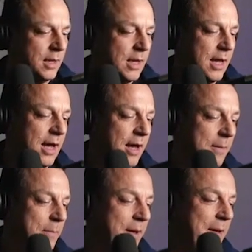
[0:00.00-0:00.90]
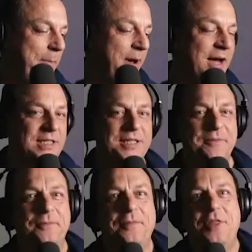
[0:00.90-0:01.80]
But
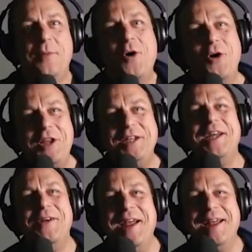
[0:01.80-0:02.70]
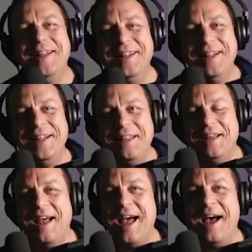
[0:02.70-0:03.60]
the more you do it,
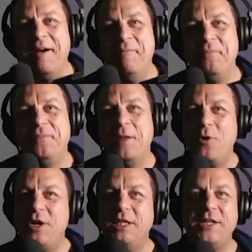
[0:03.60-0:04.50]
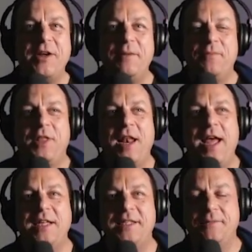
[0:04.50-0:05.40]
the
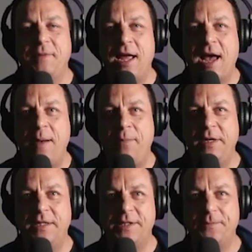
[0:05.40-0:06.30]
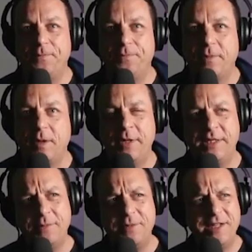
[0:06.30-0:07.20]
less it happens. But
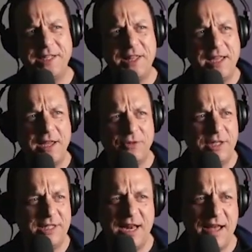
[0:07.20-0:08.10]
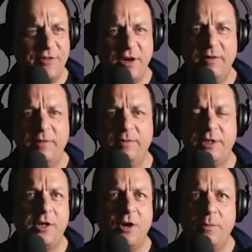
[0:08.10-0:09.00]
sometimes I think it'll just never
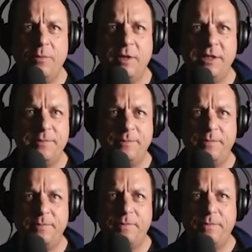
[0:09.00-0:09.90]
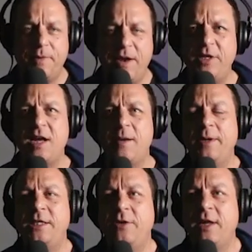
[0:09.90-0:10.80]
stop, because every time I
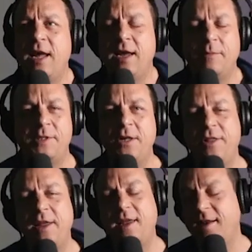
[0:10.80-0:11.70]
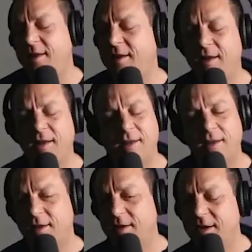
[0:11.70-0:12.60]
do a gig, I'm still thinking, "Ugh,
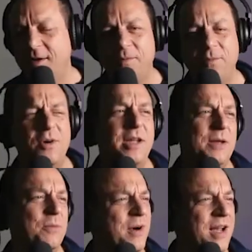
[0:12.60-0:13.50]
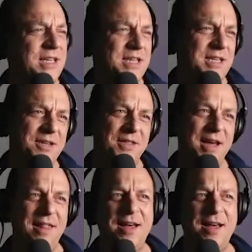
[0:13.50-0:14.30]
why did you do that?